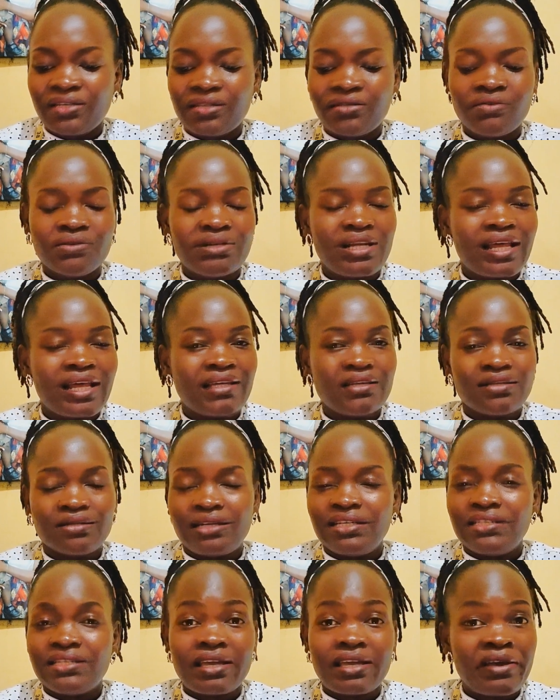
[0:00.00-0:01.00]
so like
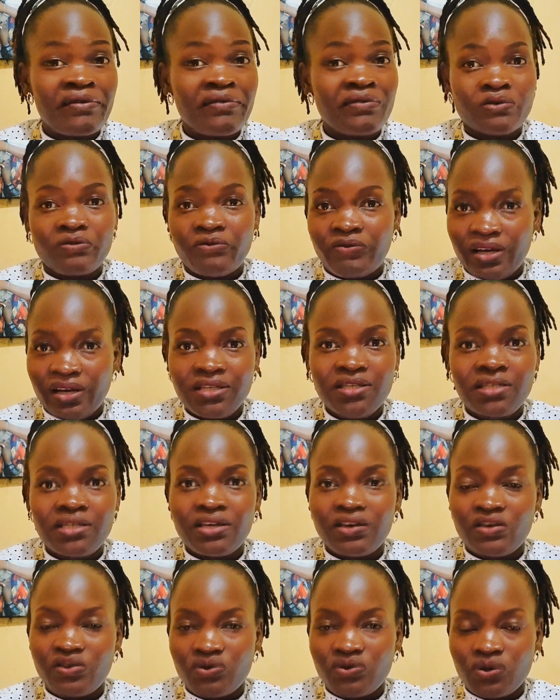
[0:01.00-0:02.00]
it gives you
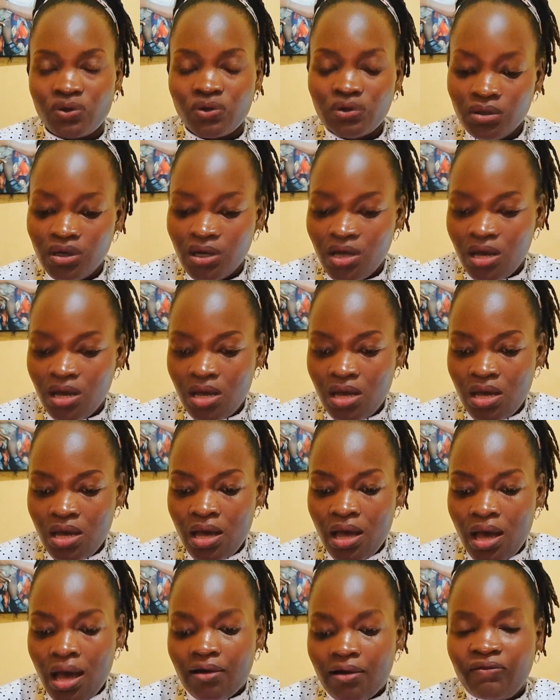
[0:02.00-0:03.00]
fatigue, you know.
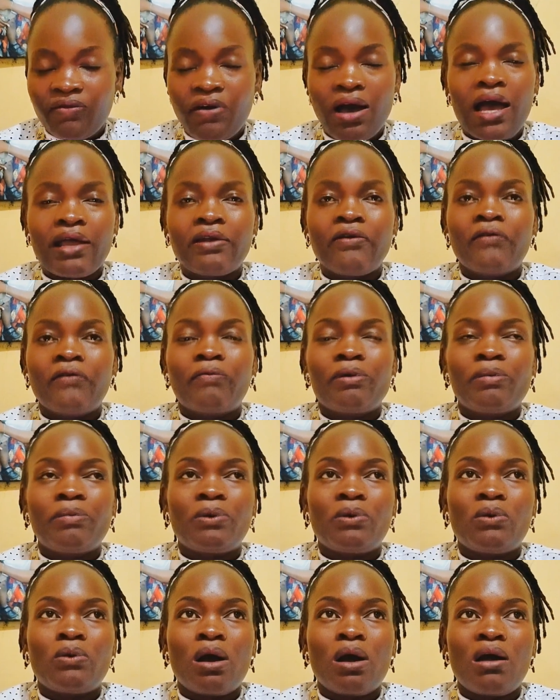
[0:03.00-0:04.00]
I've heard of
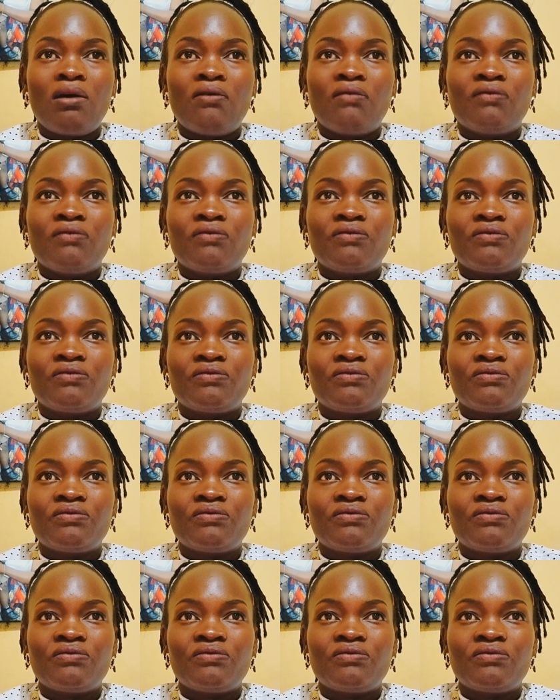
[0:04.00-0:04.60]
people who have